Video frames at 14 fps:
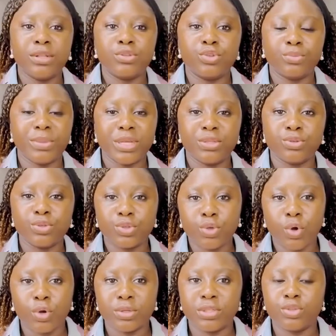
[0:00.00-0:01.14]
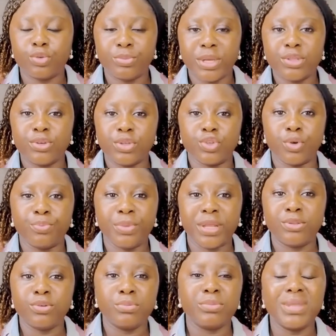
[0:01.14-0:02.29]
tomato sauce, tomato is your mid.
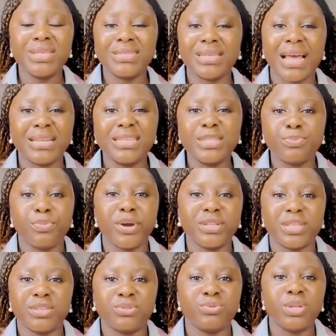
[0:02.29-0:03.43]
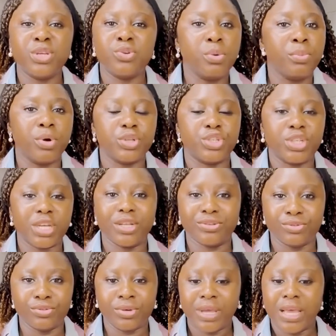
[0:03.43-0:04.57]
So at this point, there's really not much you can
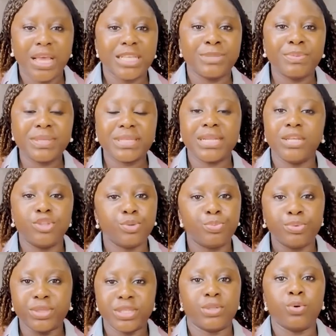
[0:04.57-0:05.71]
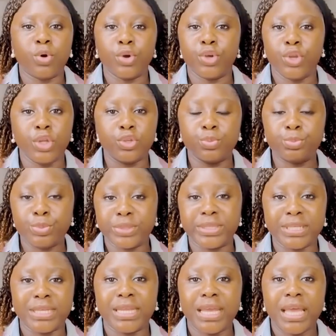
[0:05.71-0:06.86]
do. It's basically to put in all you need to
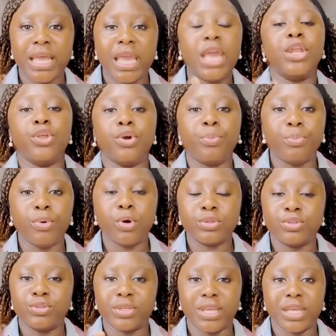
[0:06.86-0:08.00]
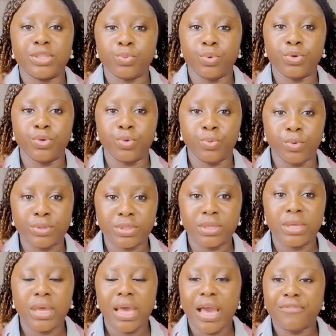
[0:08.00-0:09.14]
put in your pot to get what you want.
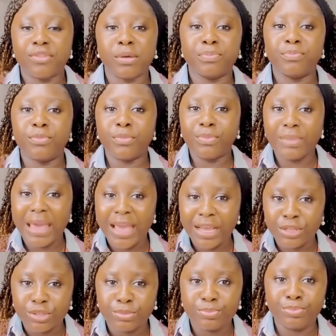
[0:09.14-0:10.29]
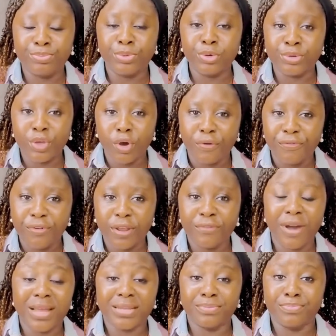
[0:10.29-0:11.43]
After building your flavor
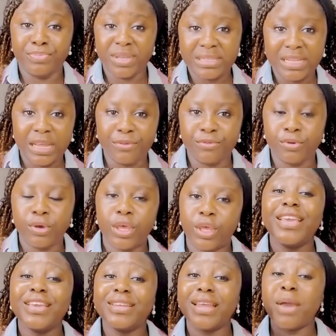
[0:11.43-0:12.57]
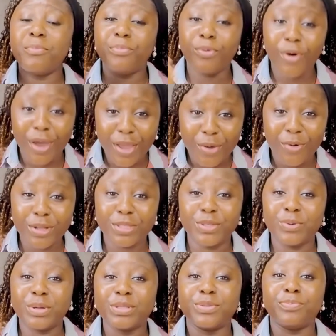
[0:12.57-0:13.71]
at the base level, you then pour in what
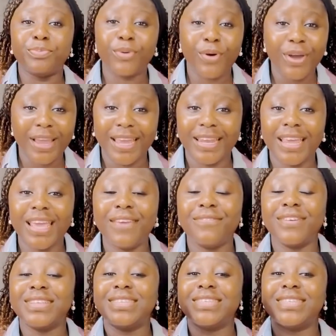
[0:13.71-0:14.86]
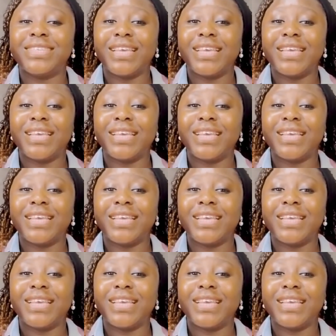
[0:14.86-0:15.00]
you want to pour in. If it's